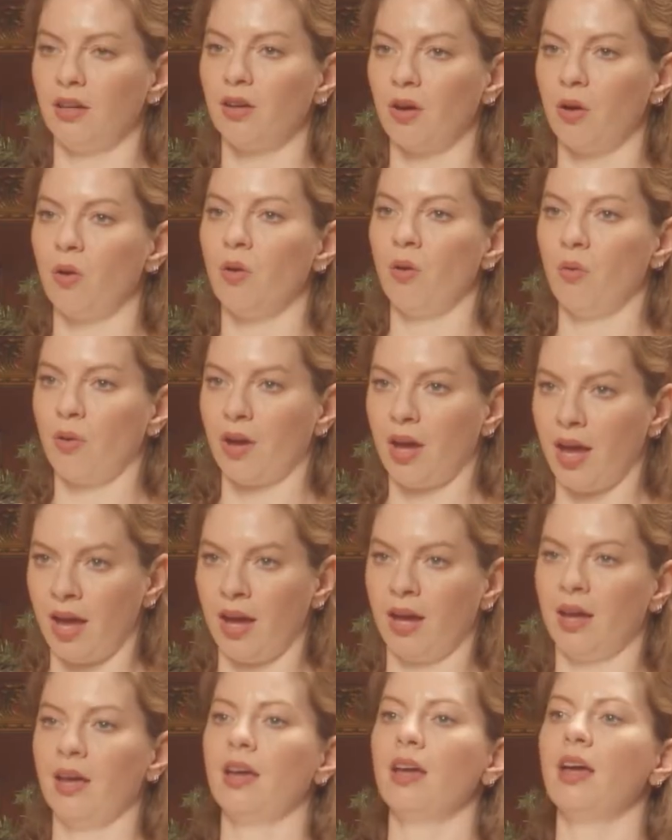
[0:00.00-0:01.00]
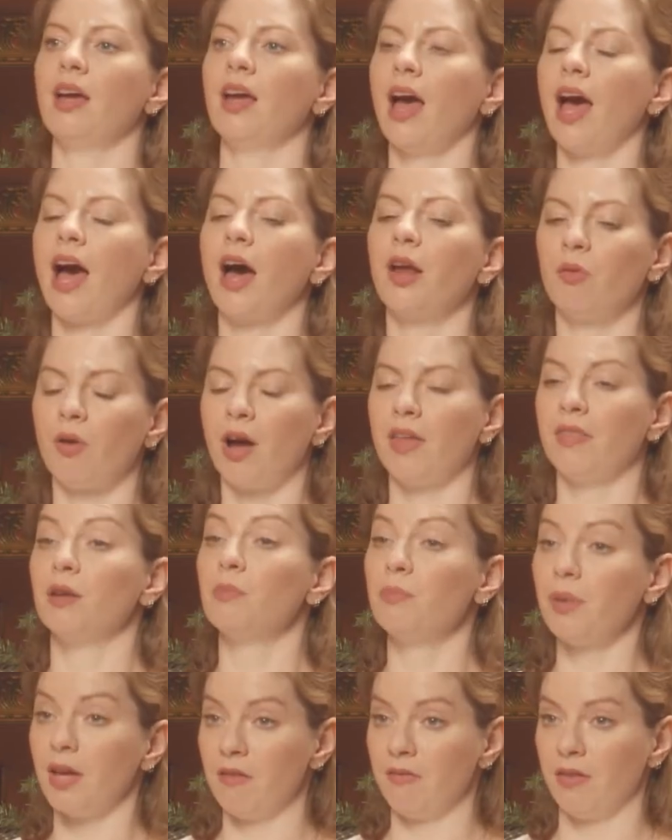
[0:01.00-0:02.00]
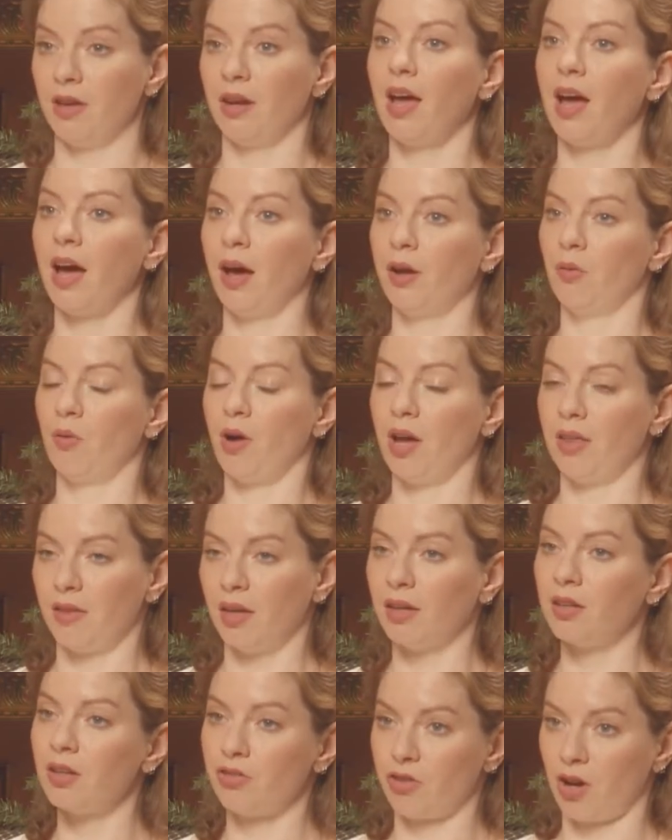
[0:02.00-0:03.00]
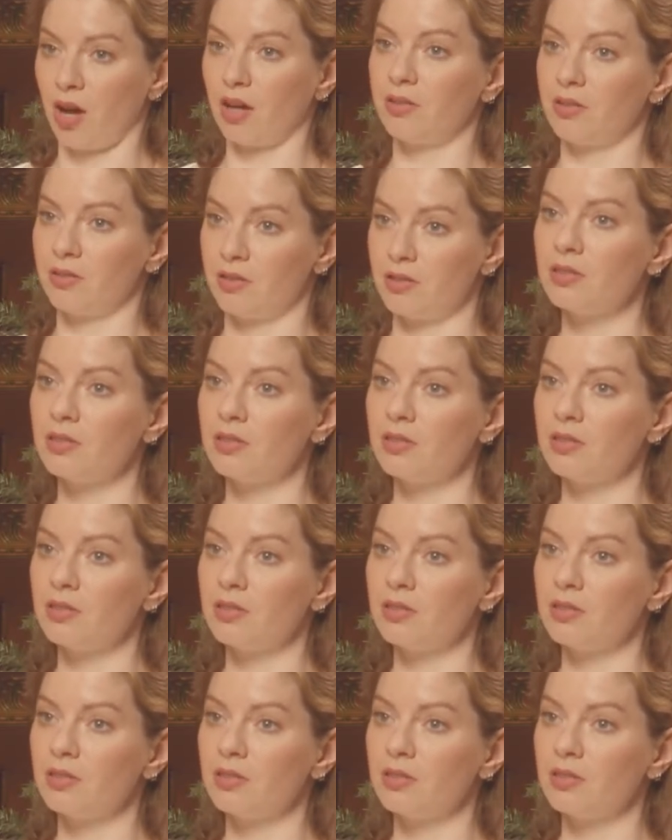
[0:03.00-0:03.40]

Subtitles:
go, okay, how do I then pivot? How do I then adjust?